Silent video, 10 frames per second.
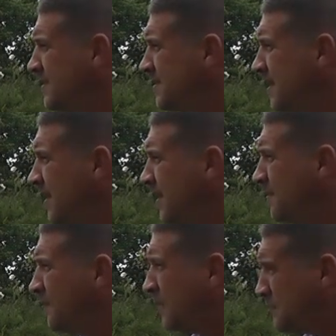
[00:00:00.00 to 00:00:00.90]
that
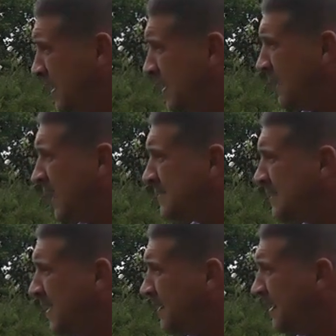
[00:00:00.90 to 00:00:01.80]
was near the pads
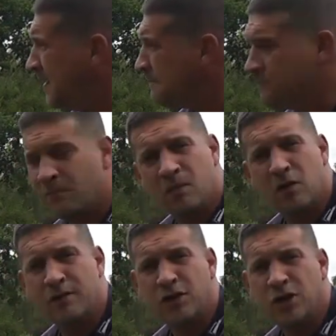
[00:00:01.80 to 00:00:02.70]
down there
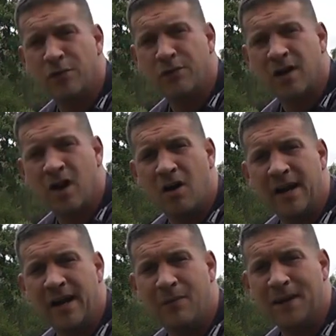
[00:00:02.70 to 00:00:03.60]
on the tuna and
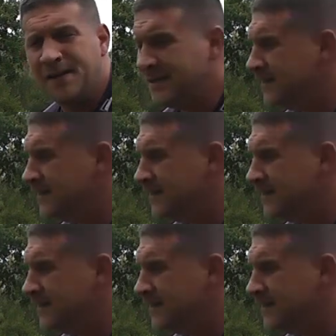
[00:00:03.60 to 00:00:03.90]
garlic, that one.